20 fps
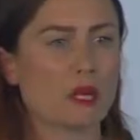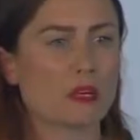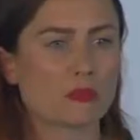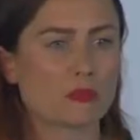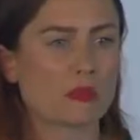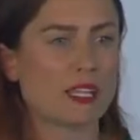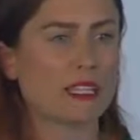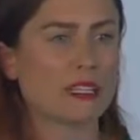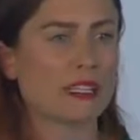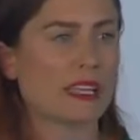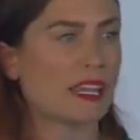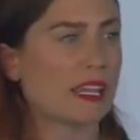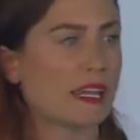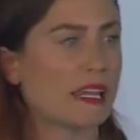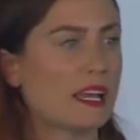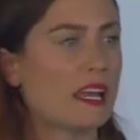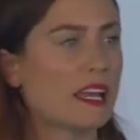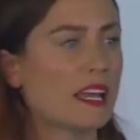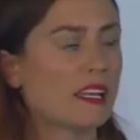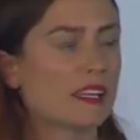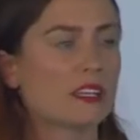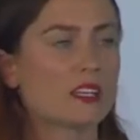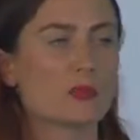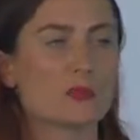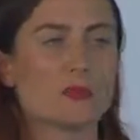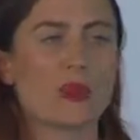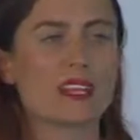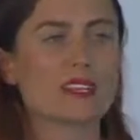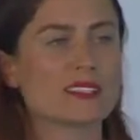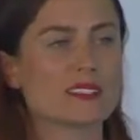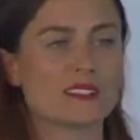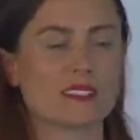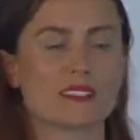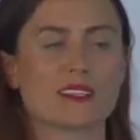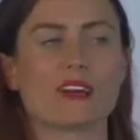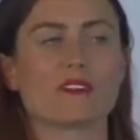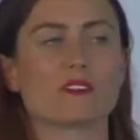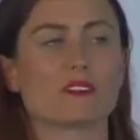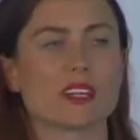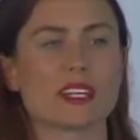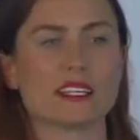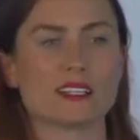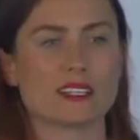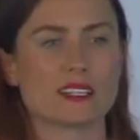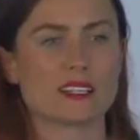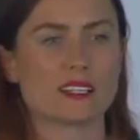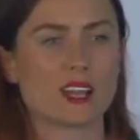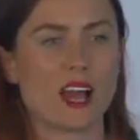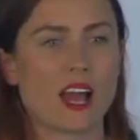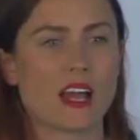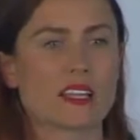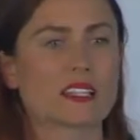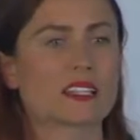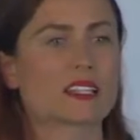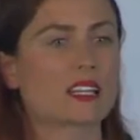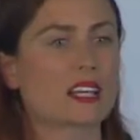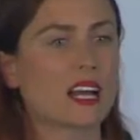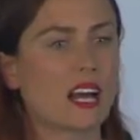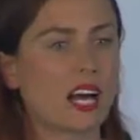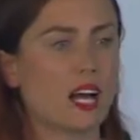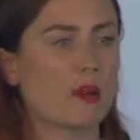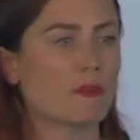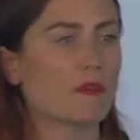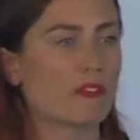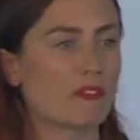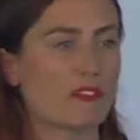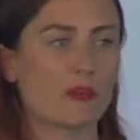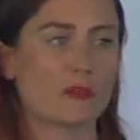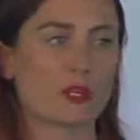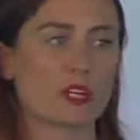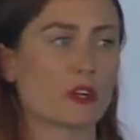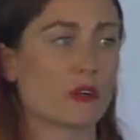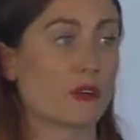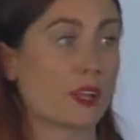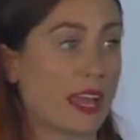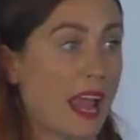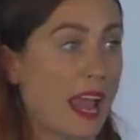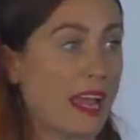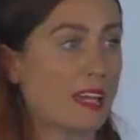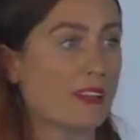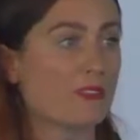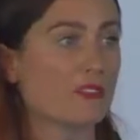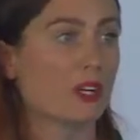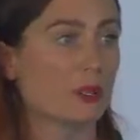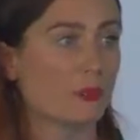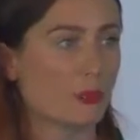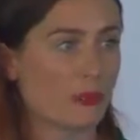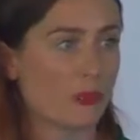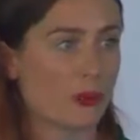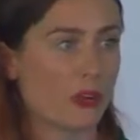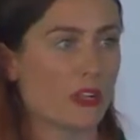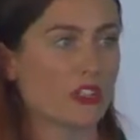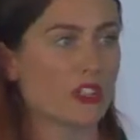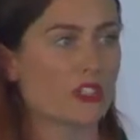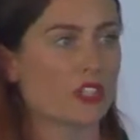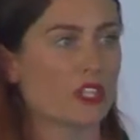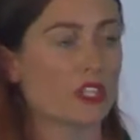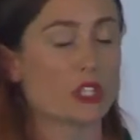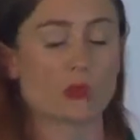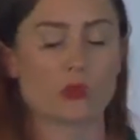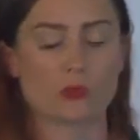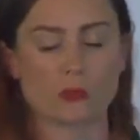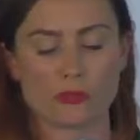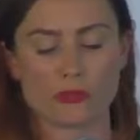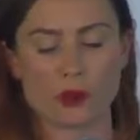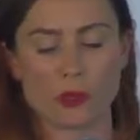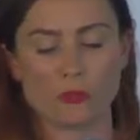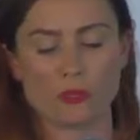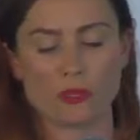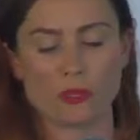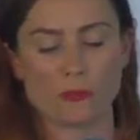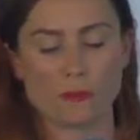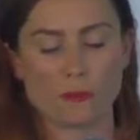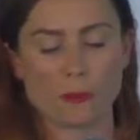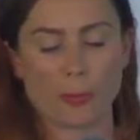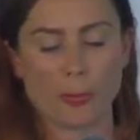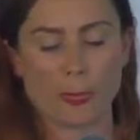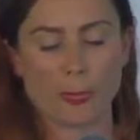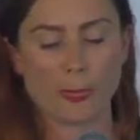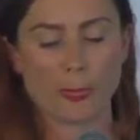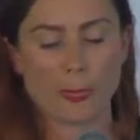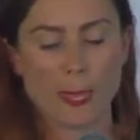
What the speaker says: but really the best discoveries in science come from a creative approach to a problem.